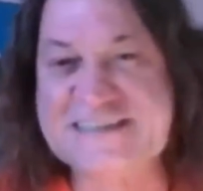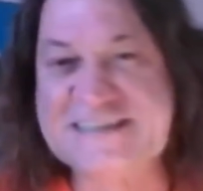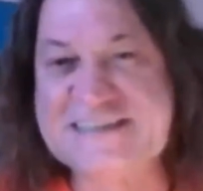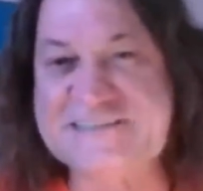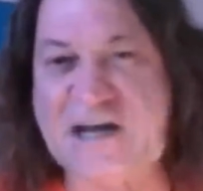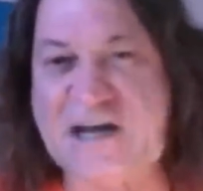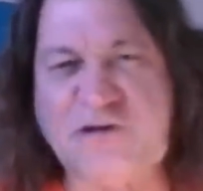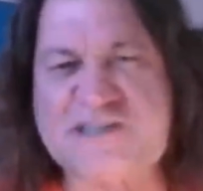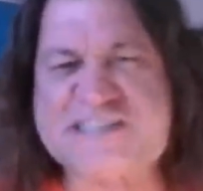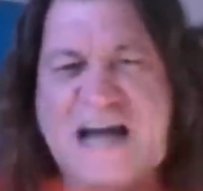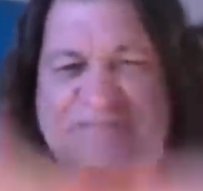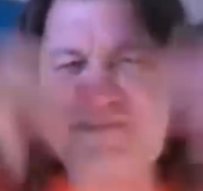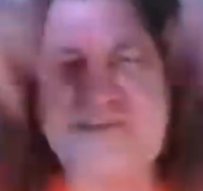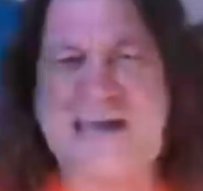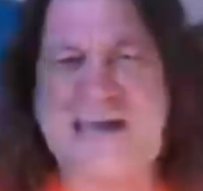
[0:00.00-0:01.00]
There was
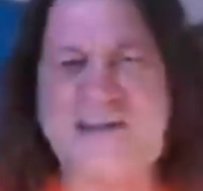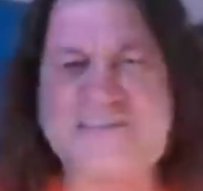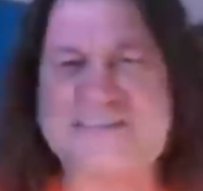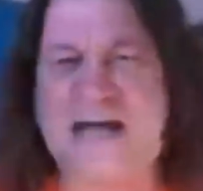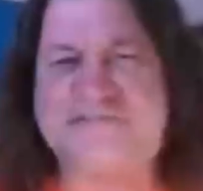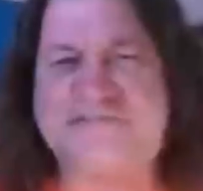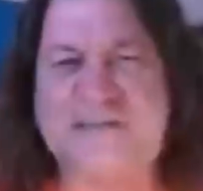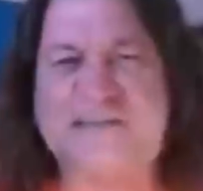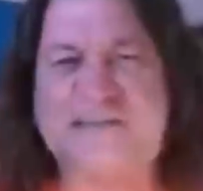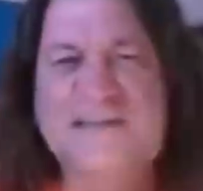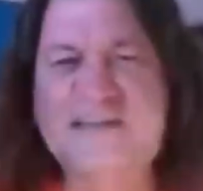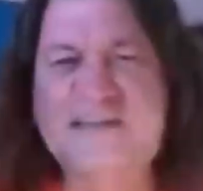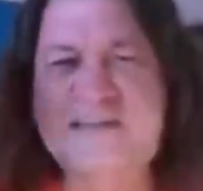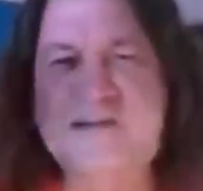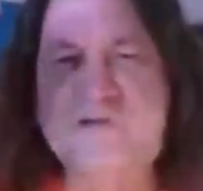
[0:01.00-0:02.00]
something else, something
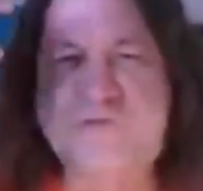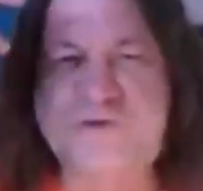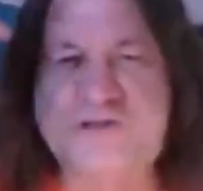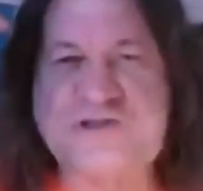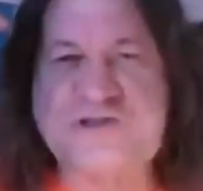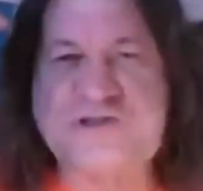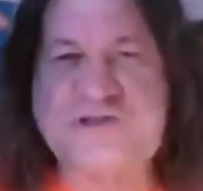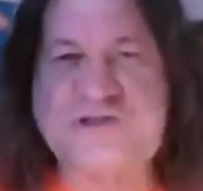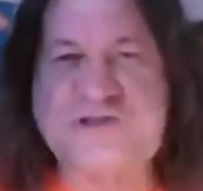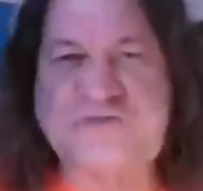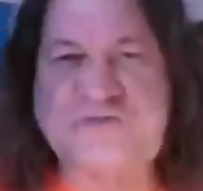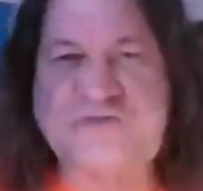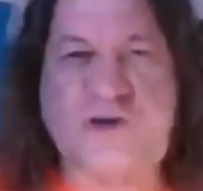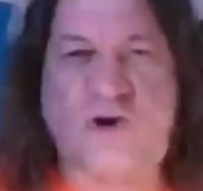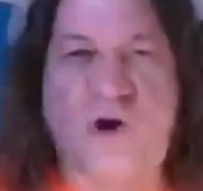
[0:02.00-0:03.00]
which was
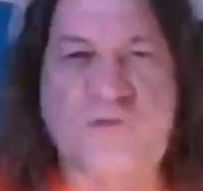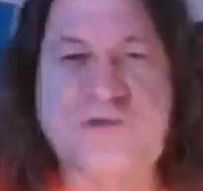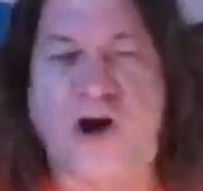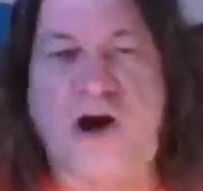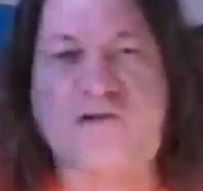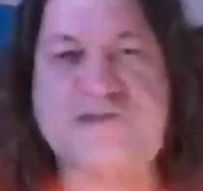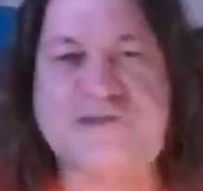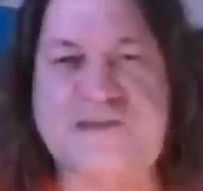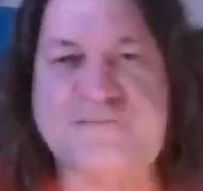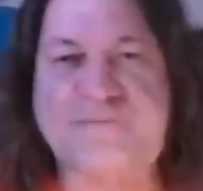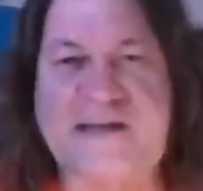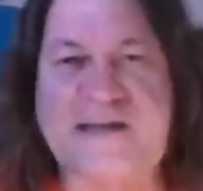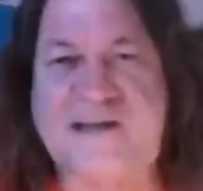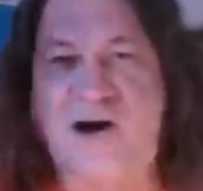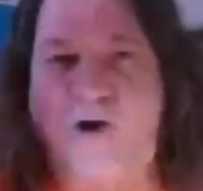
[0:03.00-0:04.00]
concocted by
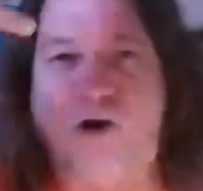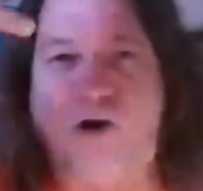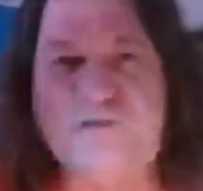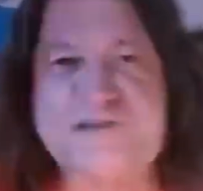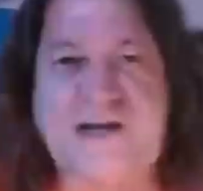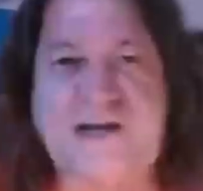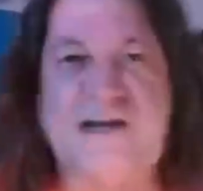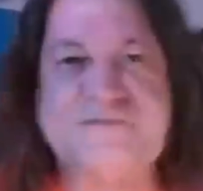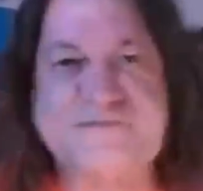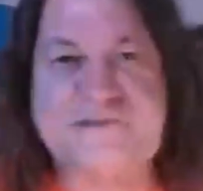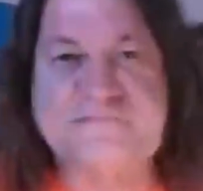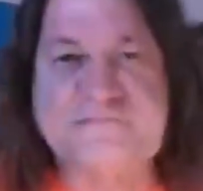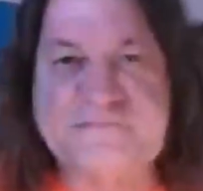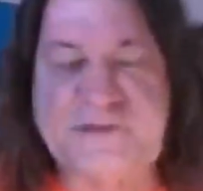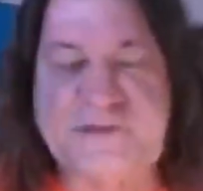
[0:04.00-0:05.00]
the author of
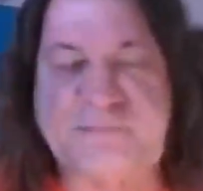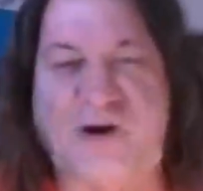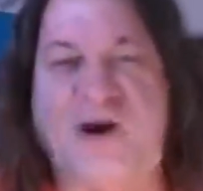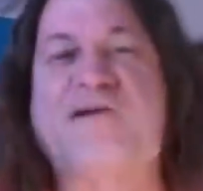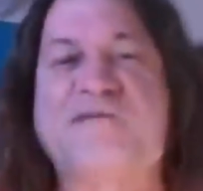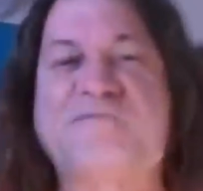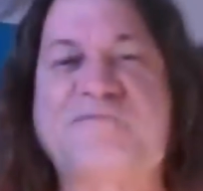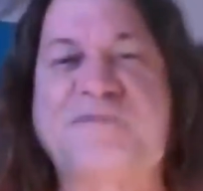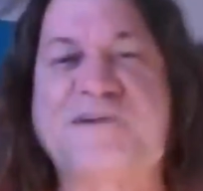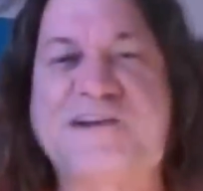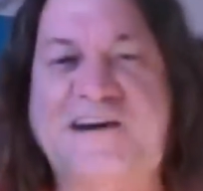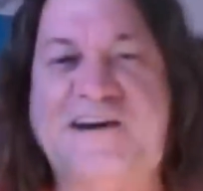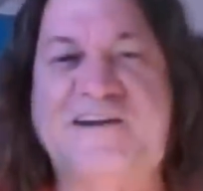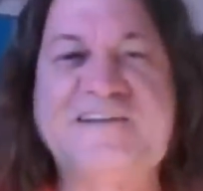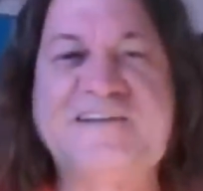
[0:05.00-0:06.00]
the program. You
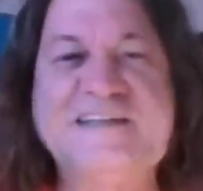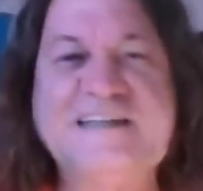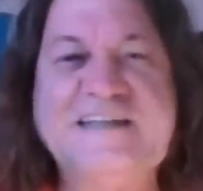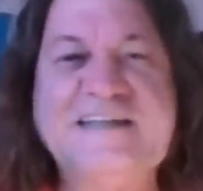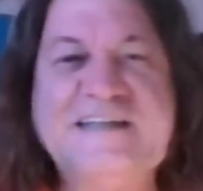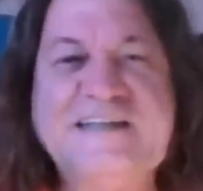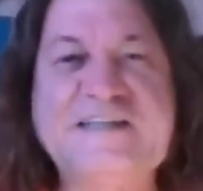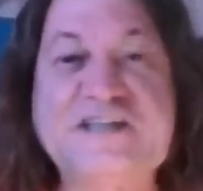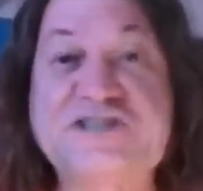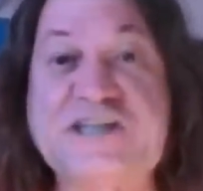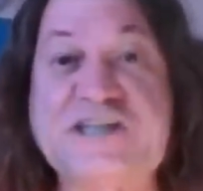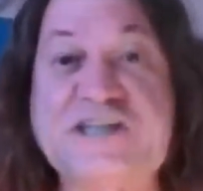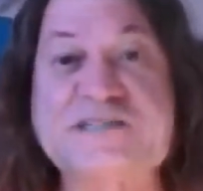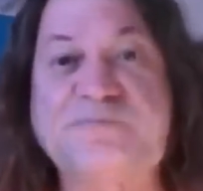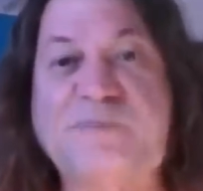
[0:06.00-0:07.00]
know, he
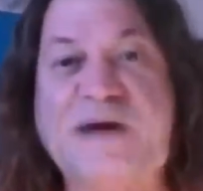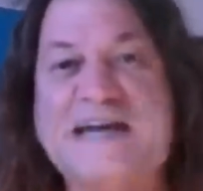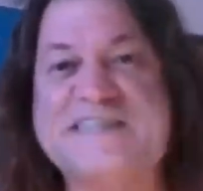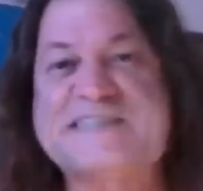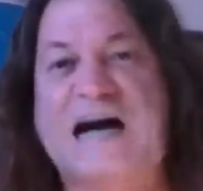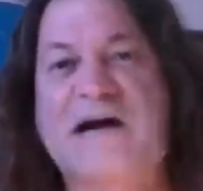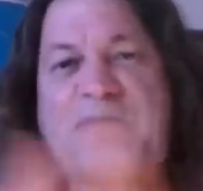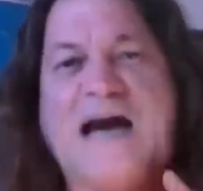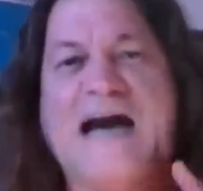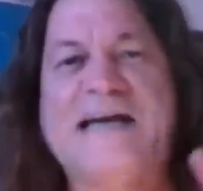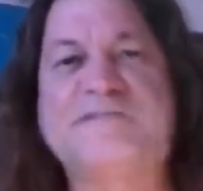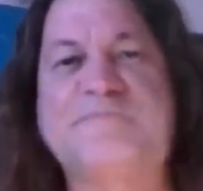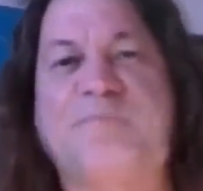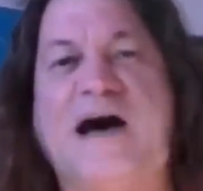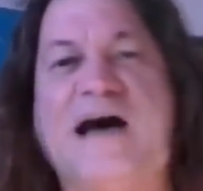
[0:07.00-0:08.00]
just made some
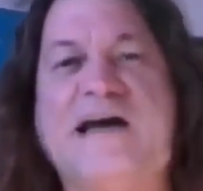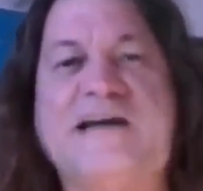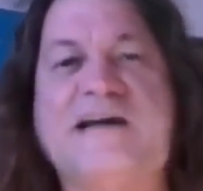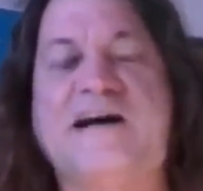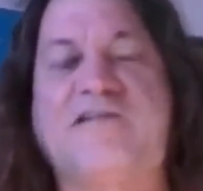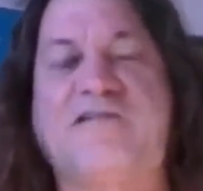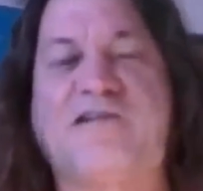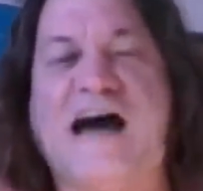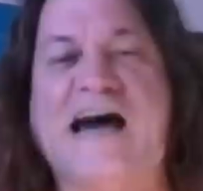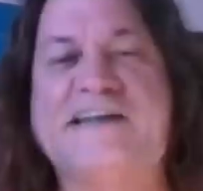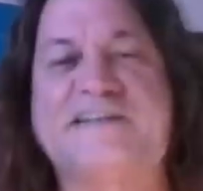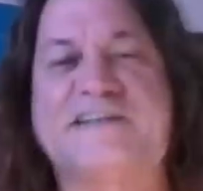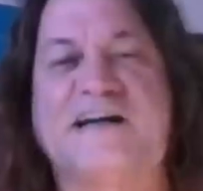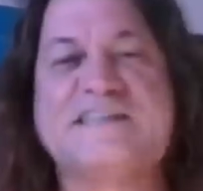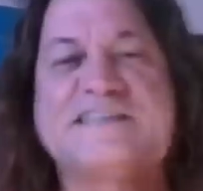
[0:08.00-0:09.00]
kind by
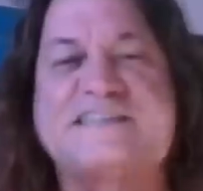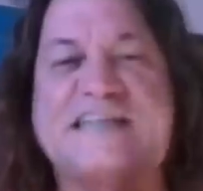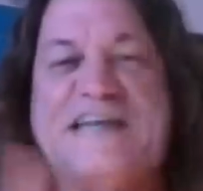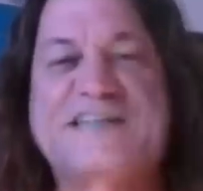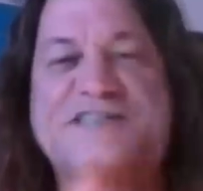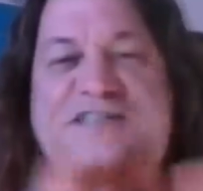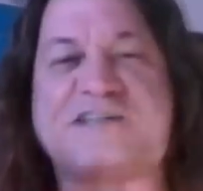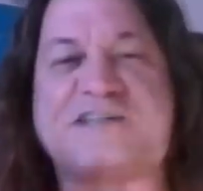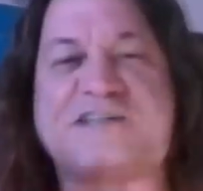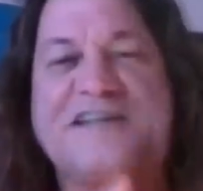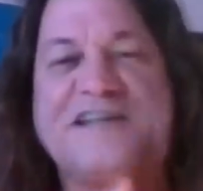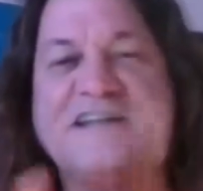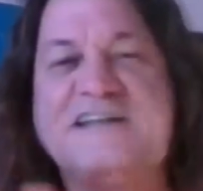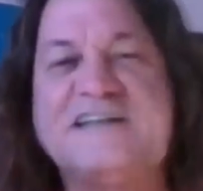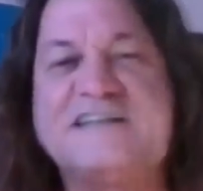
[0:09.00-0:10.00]
right ascension,
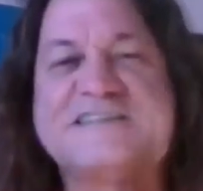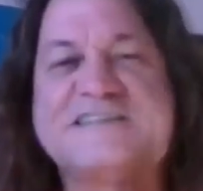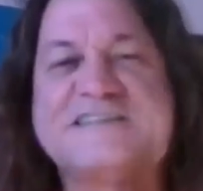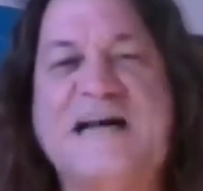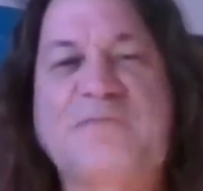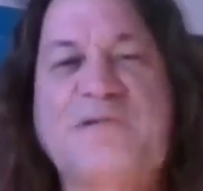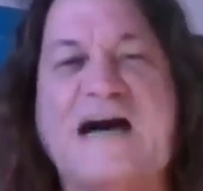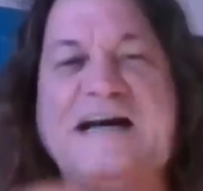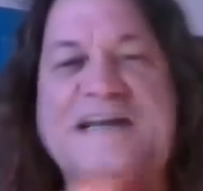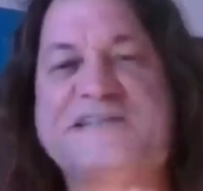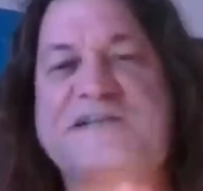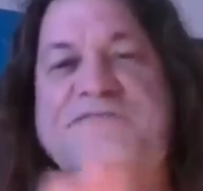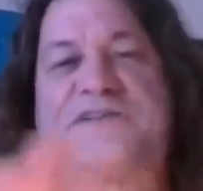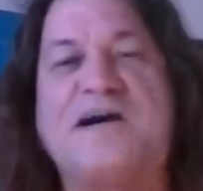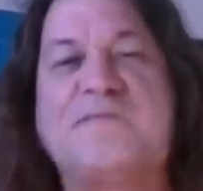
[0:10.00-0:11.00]
some kind
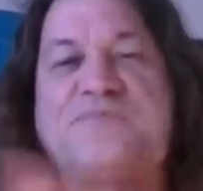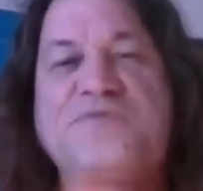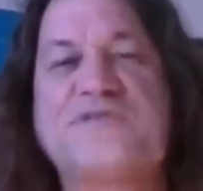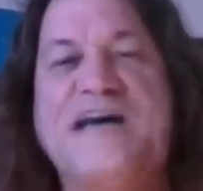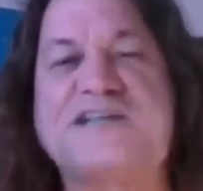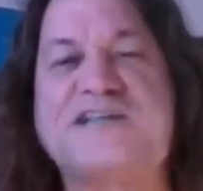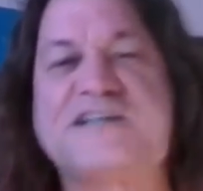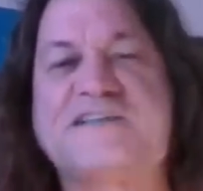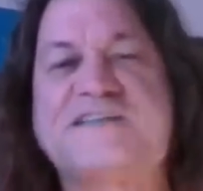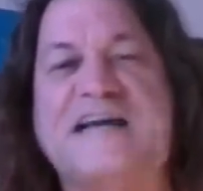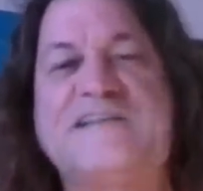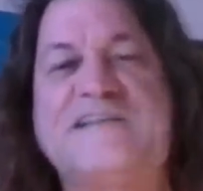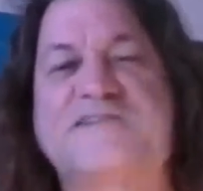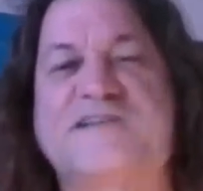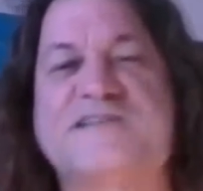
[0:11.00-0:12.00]
of computation,
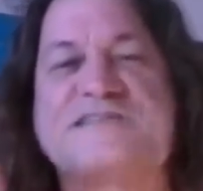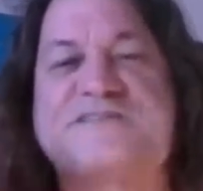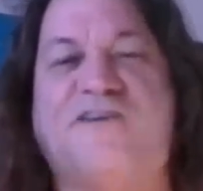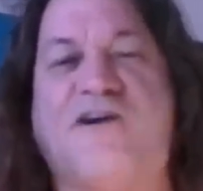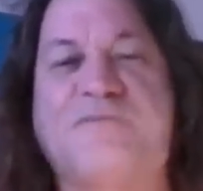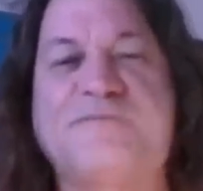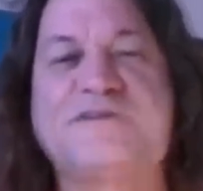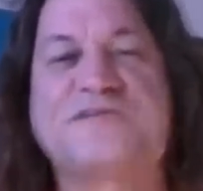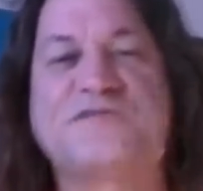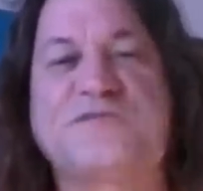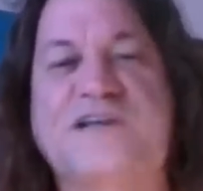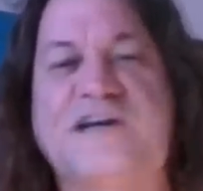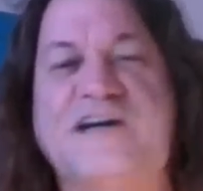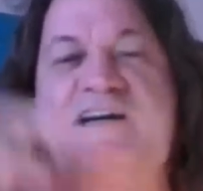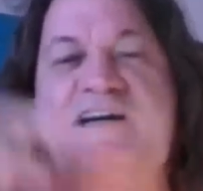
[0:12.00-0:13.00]
then transform it
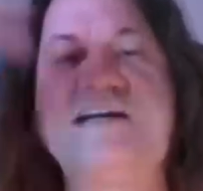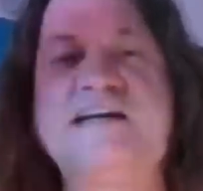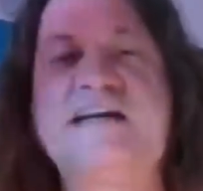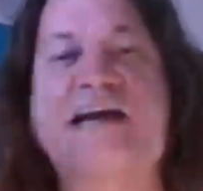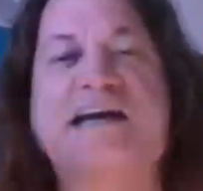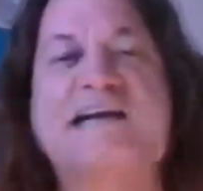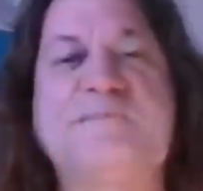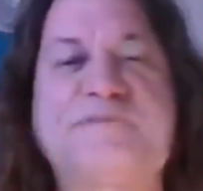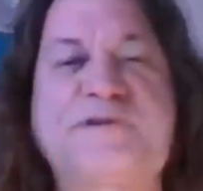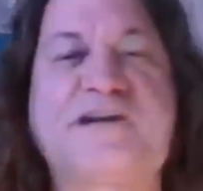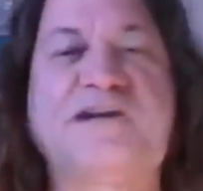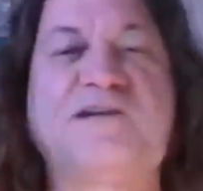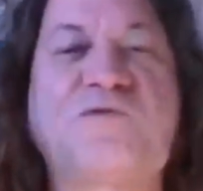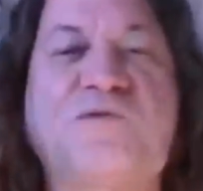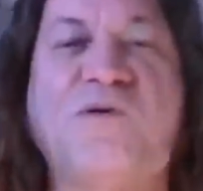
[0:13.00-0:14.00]
to the
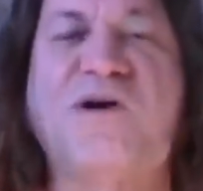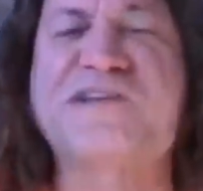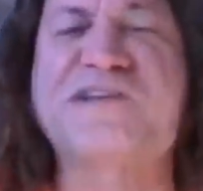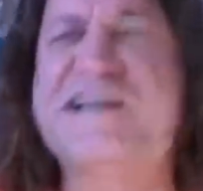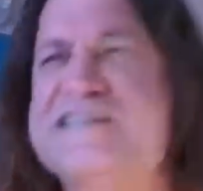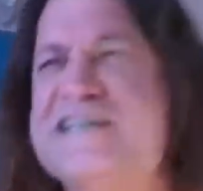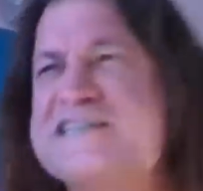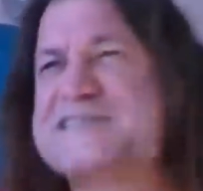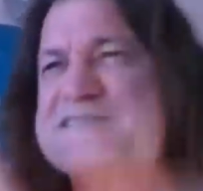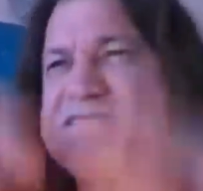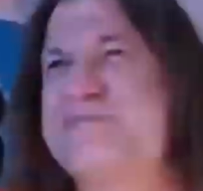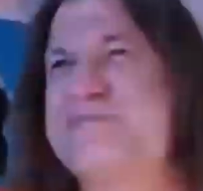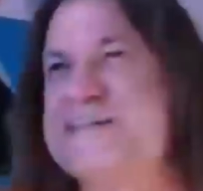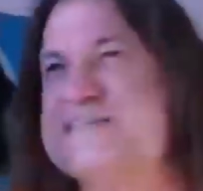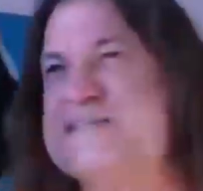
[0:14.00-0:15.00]
ecliptical coordinates.
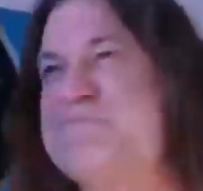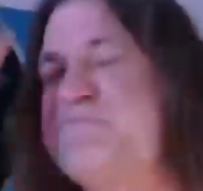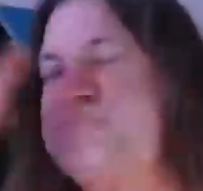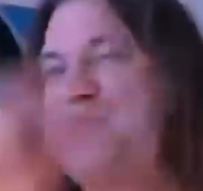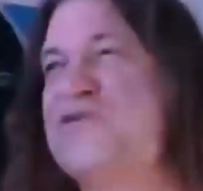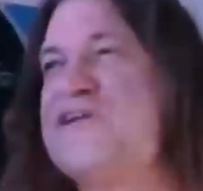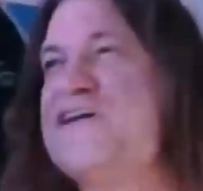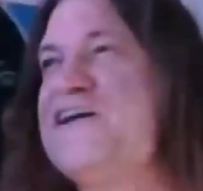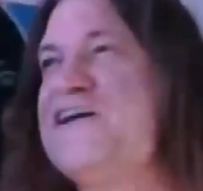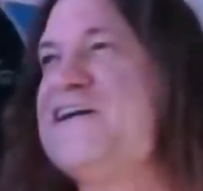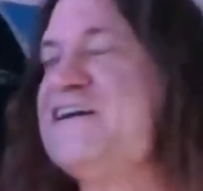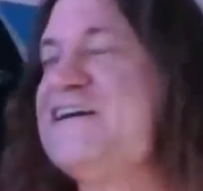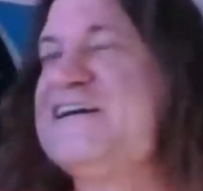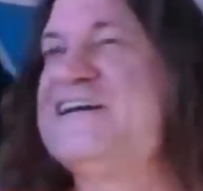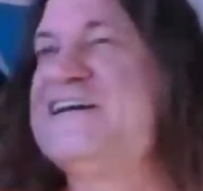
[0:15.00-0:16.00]
It's a
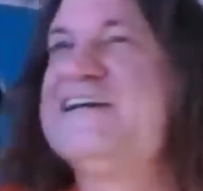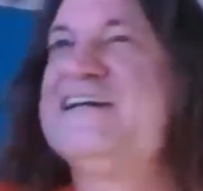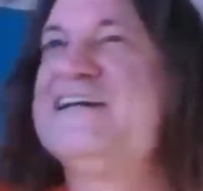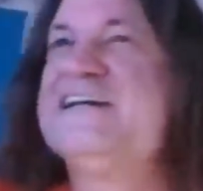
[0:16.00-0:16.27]
pure,